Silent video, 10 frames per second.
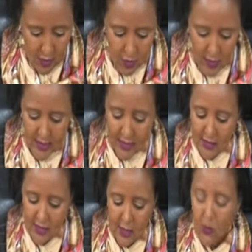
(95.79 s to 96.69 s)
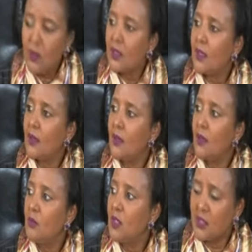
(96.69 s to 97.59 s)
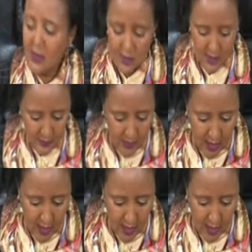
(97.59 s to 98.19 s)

to undertake stakeholder meetings,